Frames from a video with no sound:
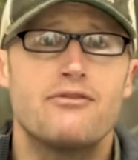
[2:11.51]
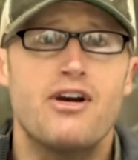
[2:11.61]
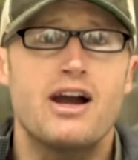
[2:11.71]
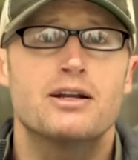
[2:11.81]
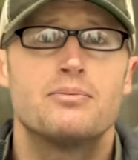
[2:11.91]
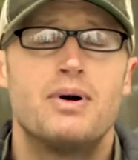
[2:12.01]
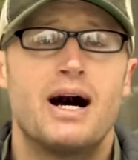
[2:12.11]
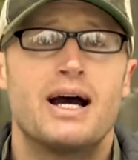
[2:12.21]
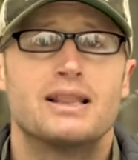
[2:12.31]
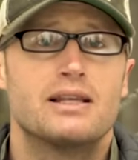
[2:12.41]
IFAK
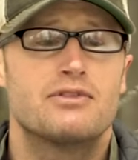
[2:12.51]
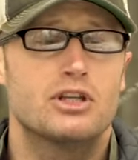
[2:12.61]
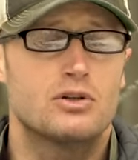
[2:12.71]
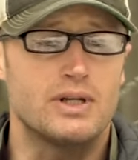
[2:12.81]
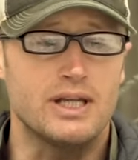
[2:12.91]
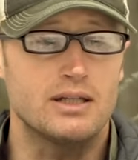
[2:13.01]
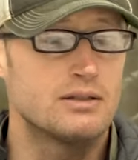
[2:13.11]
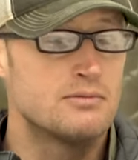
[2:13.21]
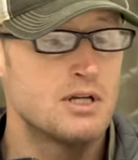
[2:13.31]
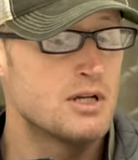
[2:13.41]
by Live the Creed.
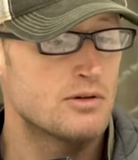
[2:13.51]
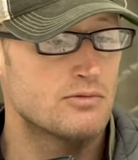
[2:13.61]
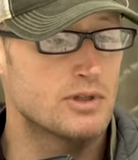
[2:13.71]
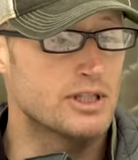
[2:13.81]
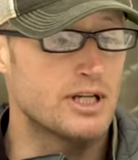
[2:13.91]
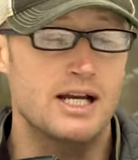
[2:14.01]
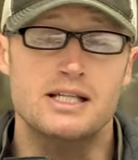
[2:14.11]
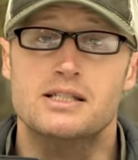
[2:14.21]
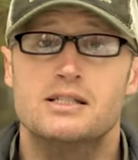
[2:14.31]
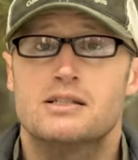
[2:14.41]
Really
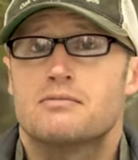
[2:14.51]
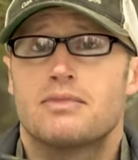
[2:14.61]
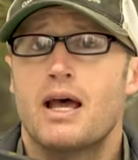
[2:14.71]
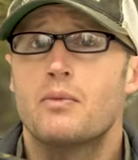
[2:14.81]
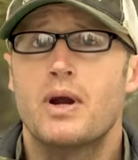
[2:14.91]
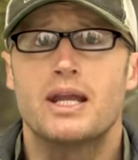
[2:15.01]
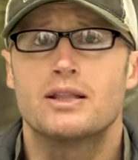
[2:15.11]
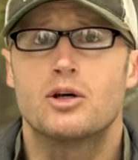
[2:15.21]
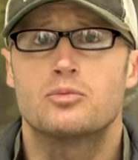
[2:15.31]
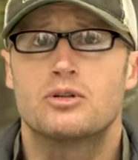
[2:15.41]
nice,
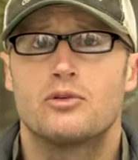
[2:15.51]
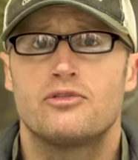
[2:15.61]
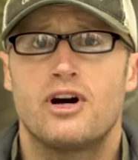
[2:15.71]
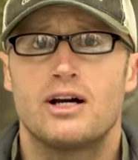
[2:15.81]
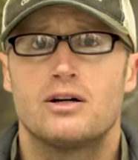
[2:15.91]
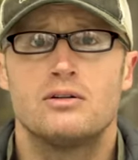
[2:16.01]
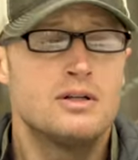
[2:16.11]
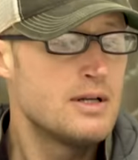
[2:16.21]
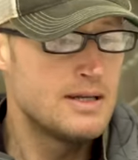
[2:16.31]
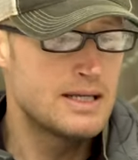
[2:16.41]
lightweight, low profile,
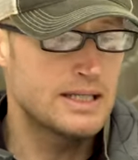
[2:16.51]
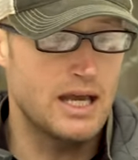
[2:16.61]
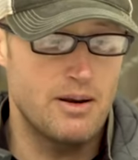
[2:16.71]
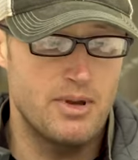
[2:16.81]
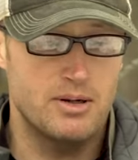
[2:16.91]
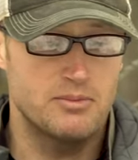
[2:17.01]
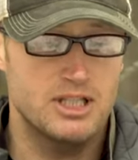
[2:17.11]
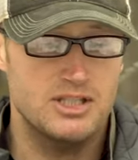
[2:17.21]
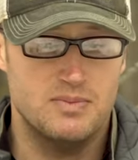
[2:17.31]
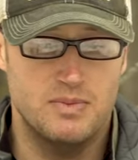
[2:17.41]
kind of
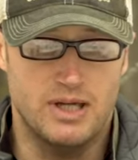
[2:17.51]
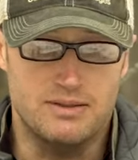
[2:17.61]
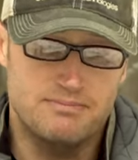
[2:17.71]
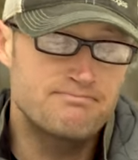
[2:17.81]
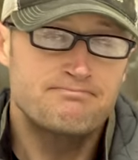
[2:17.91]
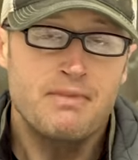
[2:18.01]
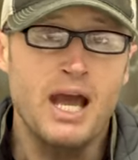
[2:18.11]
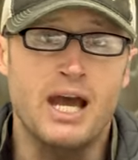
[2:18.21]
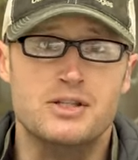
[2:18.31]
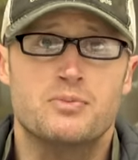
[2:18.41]
minimalist, but
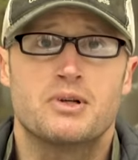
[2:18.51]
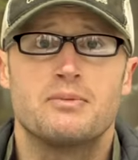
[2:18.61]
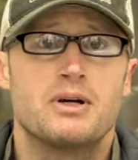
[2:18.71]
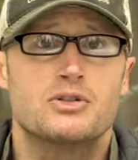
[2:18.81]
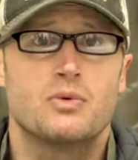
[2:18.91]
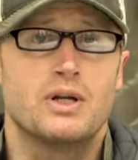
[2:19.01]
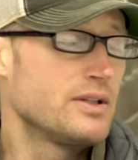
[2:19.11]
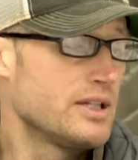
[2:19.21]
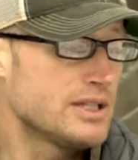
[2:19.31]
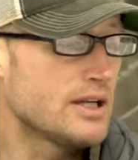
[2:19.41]
has pretty much what
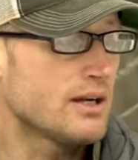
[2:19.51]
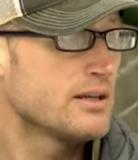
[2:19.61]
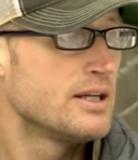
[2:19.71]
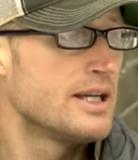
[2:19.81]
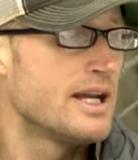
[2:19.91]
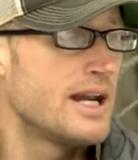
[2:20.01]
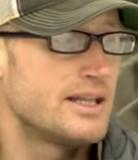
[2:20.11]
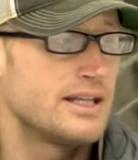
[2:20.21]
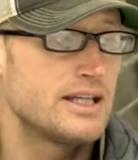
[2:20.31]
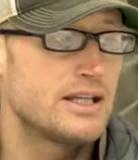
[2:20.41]
you need there.
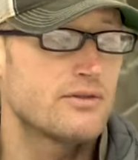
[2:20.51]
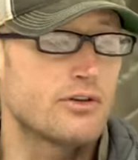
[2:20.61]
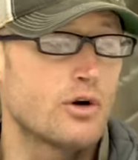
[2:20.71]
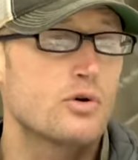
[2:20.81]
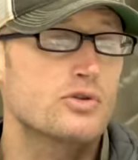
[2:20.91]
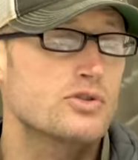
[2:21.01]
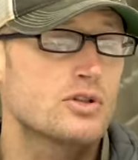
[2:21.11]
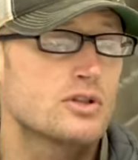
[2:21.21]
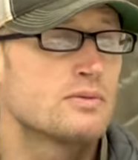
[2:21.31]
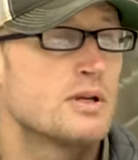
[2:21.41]
And then for
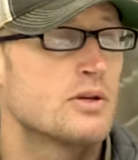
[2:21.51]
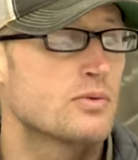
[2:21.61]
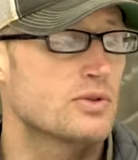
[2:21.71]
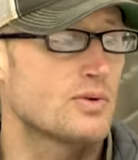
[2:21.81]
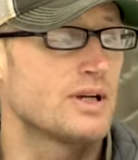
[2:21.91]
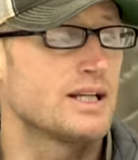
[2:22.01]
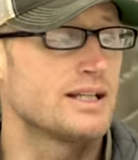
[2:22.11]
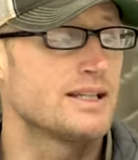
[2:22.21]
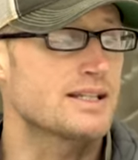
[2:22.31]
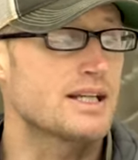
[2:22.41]
holster, I was
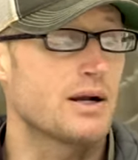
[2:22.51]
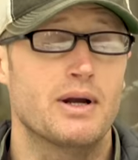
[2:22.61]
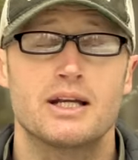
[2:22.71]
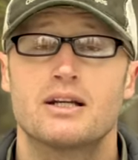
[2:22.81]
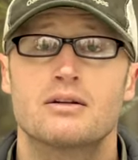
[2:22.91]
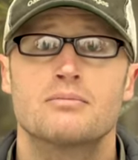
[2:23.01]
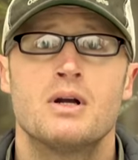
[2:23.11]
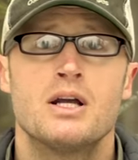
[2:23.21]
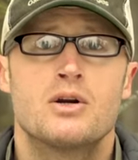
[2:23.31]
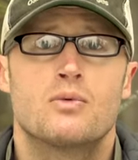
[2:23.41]
running this guy right here,
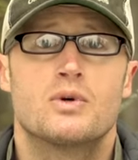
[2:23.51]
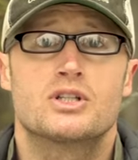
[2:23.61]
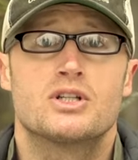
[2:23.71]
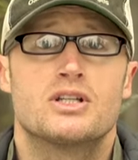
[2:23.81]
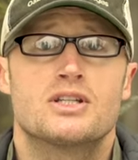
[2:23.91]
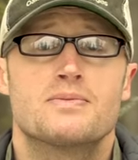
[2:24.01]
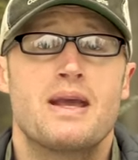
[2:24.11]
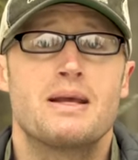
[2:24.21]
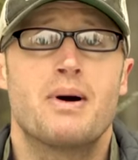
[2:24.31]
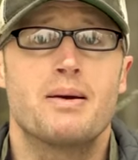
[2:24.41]
which is
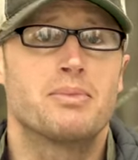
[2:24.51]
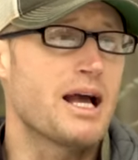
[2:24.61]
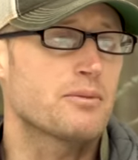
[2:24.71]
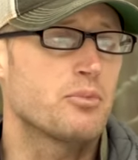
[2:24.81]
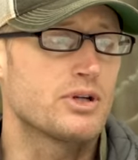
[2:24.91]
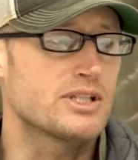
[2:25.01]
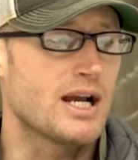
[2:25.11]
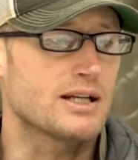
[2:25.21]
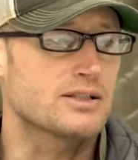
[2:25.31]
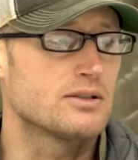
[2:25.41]
made by Blackpoint
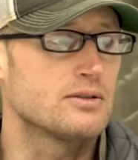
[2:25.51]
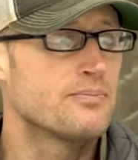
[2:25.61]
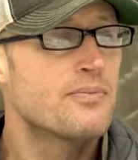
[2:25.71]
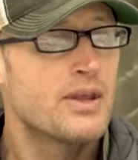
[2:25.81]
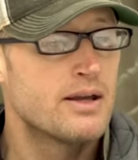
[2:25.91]
Tactical.